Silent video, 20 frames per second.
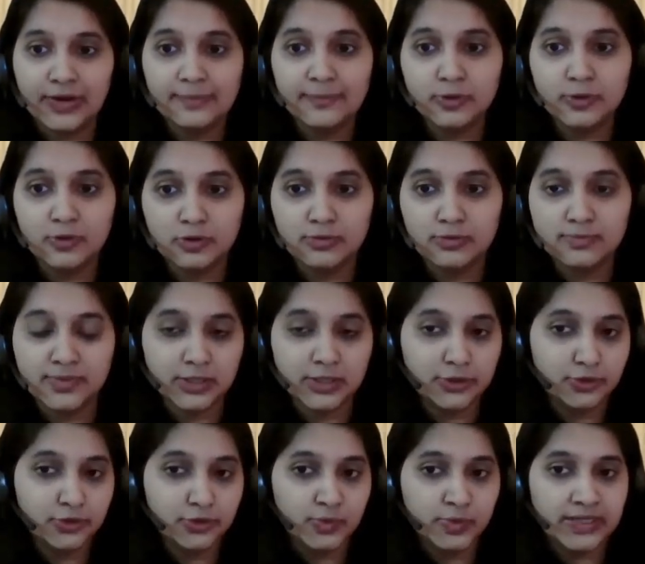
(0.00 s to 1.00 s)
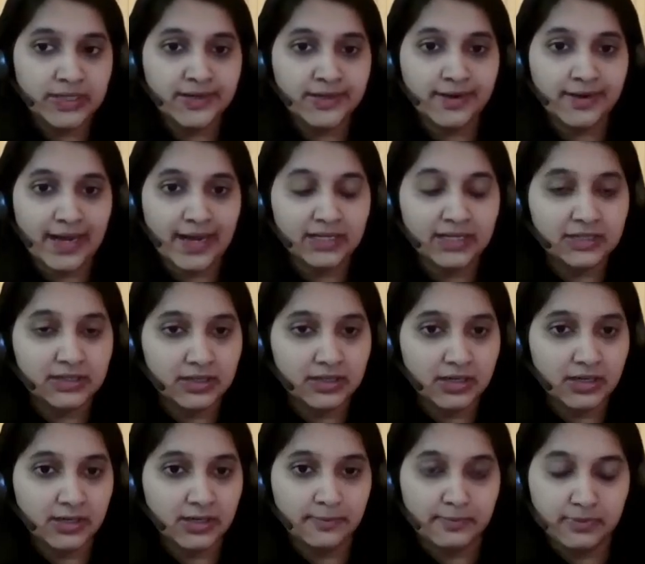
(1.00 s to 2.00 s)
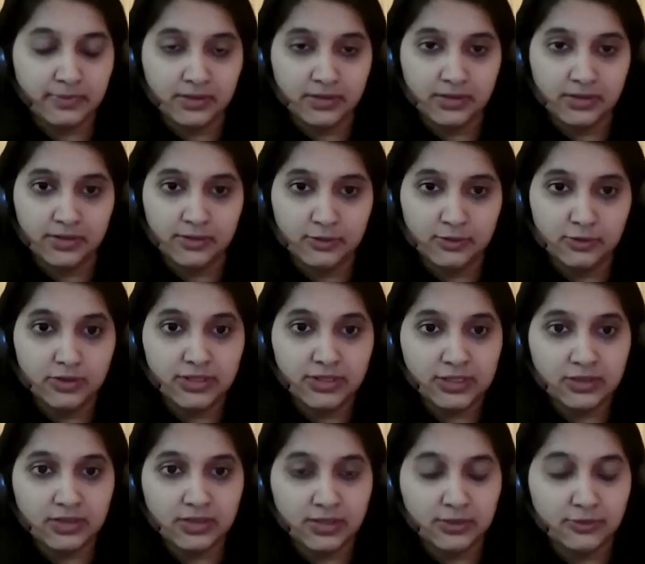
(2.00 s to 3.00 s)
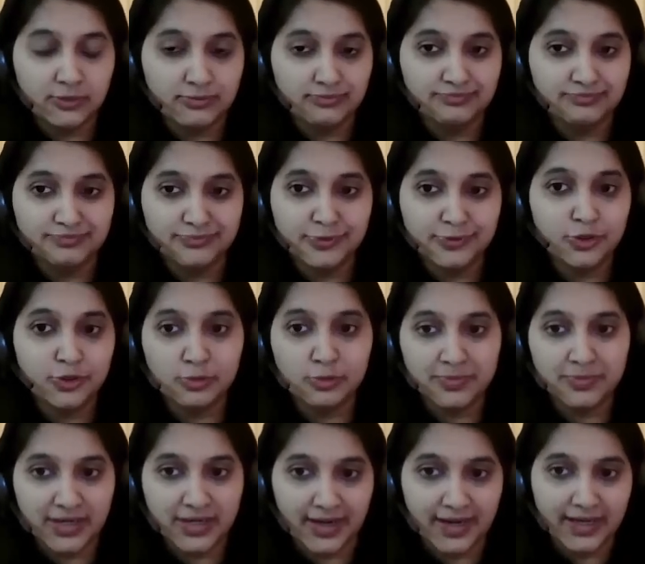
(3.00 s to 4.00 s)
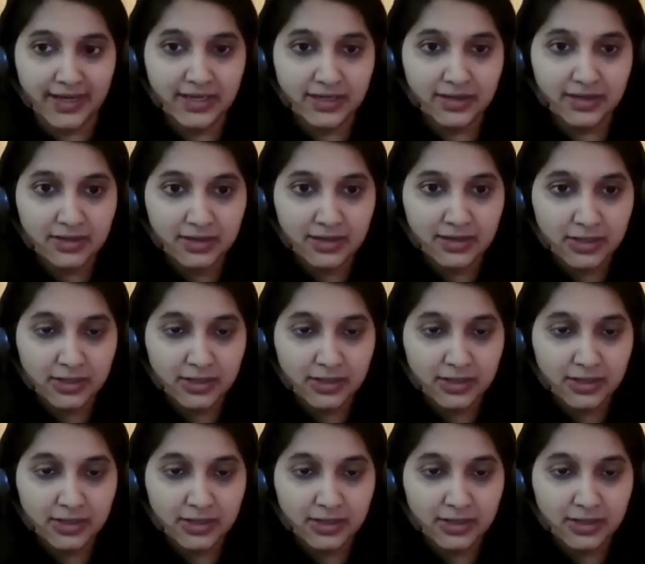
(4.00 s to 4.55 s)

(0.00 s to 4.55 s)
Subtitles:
from Cucumber, you will write, in Cucumber, right?